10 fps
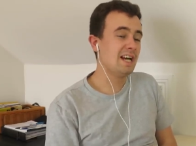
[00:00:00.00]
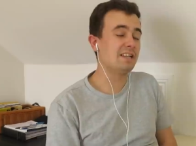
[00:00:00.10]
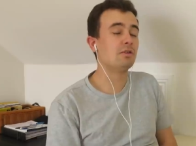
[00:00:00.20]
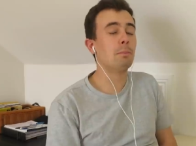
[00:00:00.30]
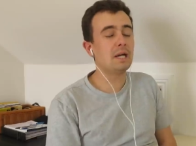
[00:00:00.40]

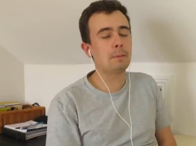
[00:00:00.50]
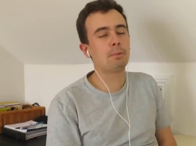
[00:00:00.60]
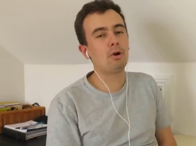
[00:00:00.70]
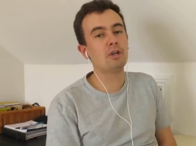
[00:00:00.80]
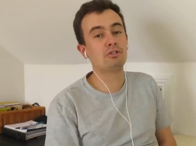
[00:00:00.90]
It's a big
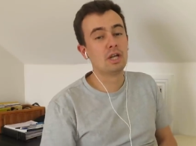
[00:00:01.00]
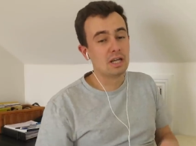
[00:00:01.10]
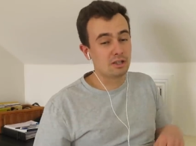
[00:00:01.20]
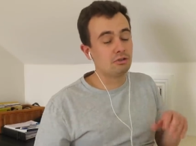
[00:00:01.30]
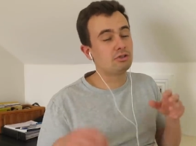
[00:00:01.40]
price
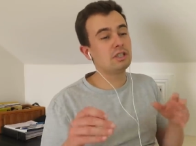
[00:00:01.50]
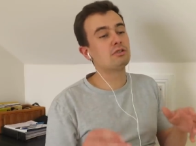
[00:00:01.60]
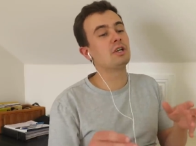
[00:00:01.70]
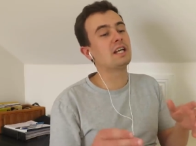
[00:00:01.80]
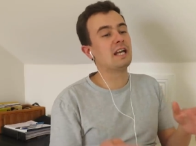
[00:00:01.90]

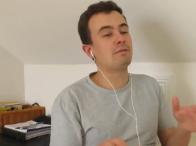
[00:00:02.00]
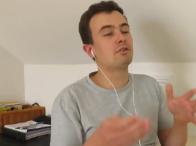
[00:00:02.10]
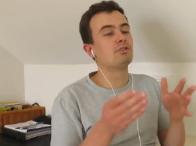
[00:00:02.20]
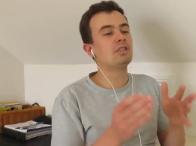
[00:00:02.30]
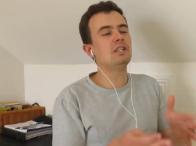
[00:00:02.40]
considering
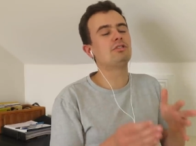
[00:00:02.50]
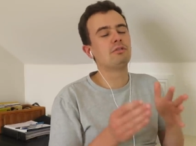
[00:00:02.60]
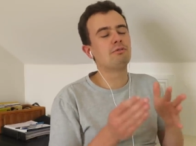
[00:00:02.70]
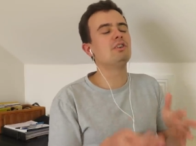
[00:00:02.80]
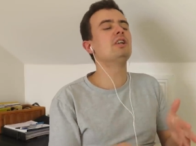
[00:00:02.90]
if the
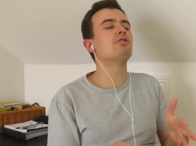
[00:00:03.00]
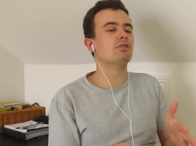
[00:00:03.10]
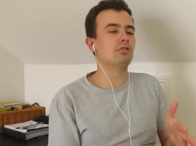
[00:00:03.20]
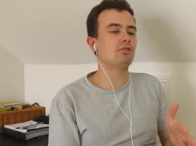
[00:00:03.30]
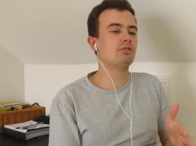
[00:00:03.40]
season
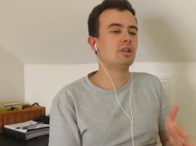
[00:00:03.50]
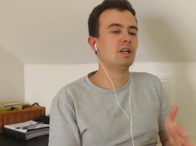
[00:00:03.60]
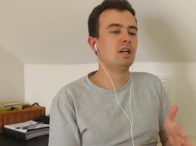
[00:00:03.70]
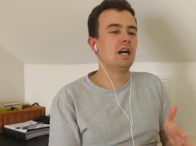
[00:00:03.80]
finishes